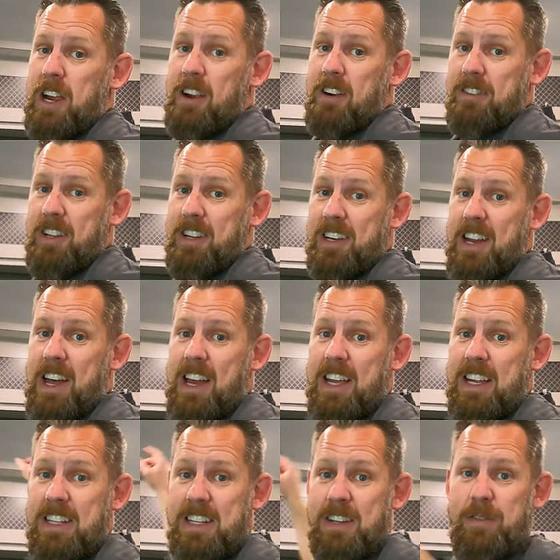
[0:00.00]
air to
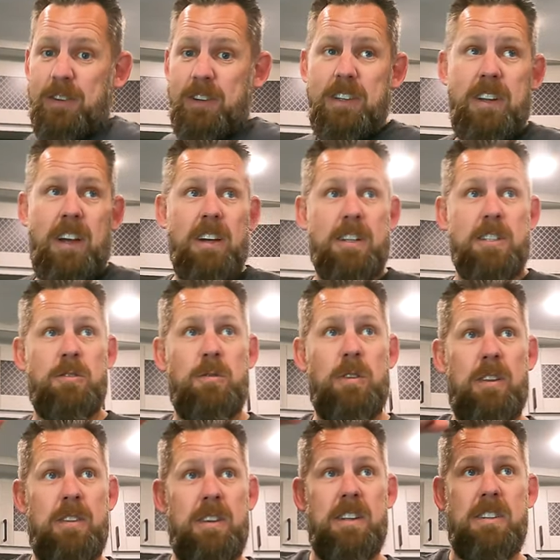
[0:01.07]
9 different ducts
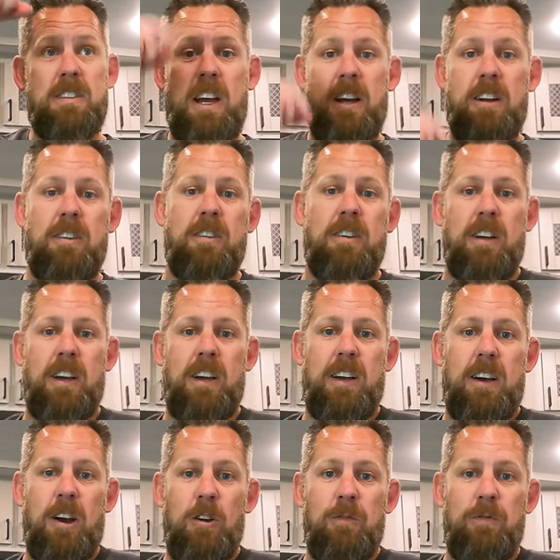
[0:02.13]
throughout the entire
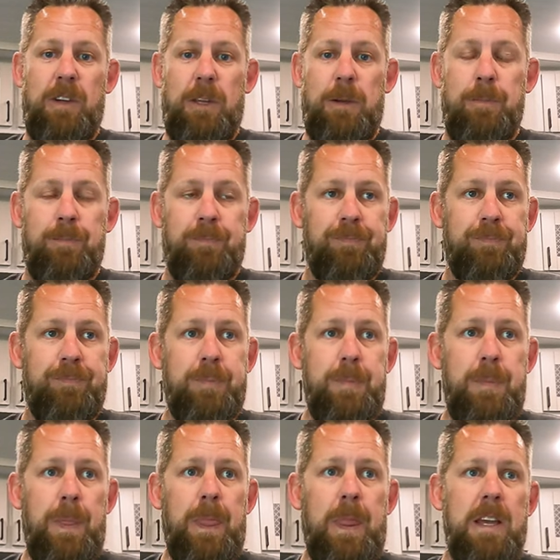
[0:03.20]
RV.
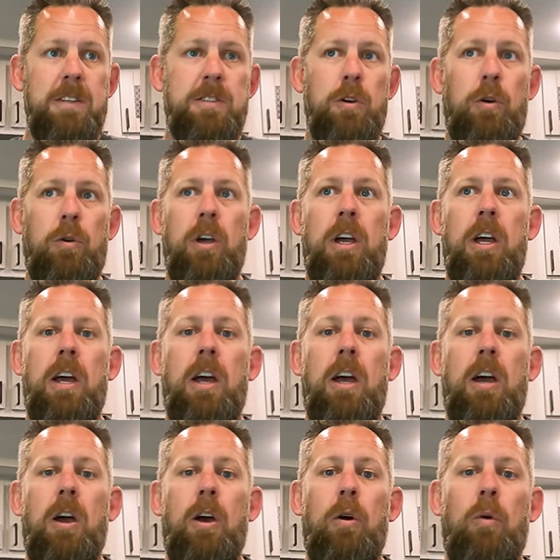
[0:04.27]
So
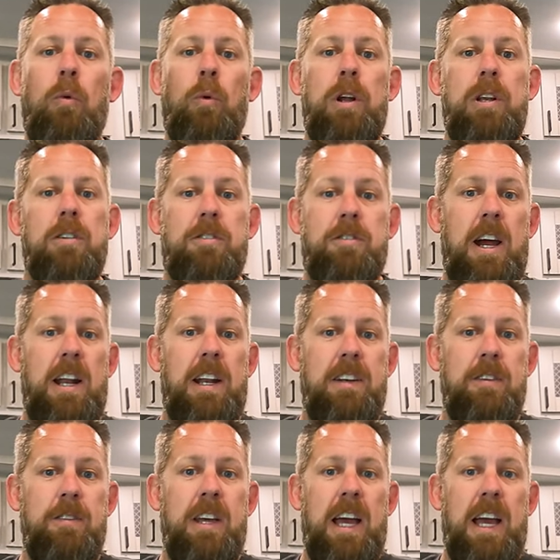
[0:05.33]
when you're trying to
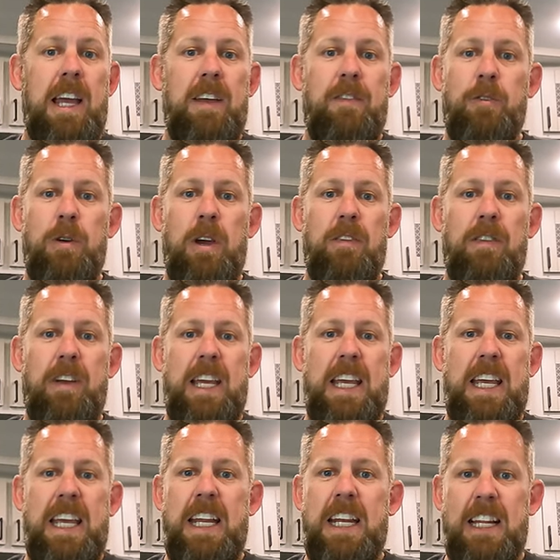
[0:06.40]
do that, if you have
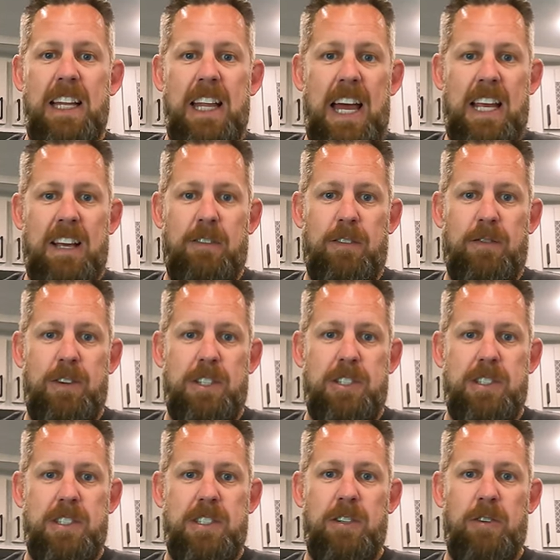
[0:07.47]
any lack of
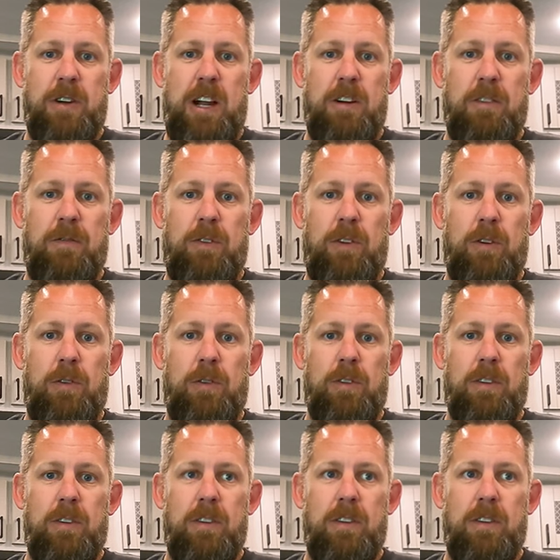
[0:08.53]
efficiency or
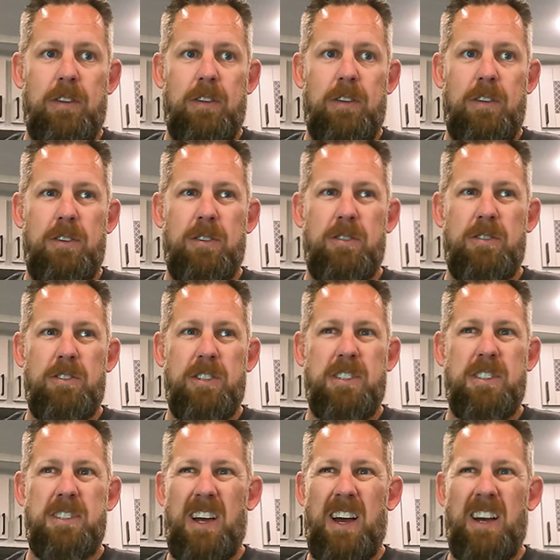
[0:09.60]
airflow, you're
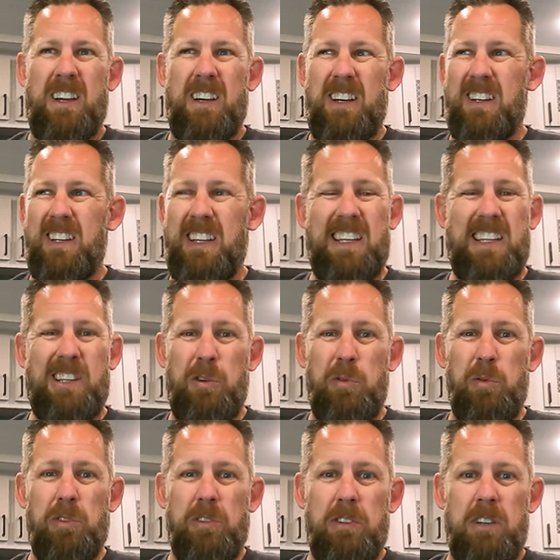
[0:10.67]
just not gonna get
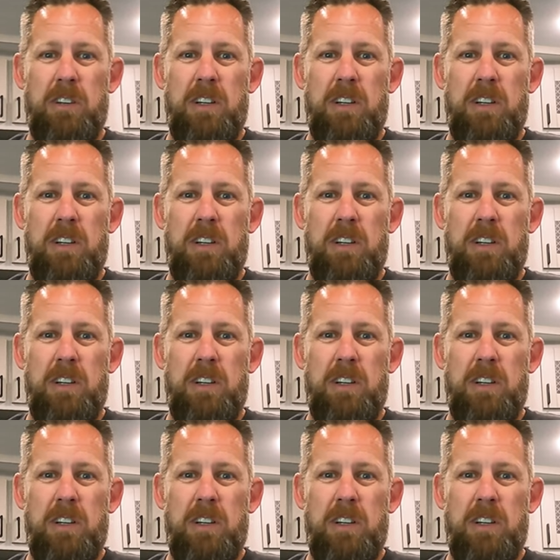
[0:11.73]
cool.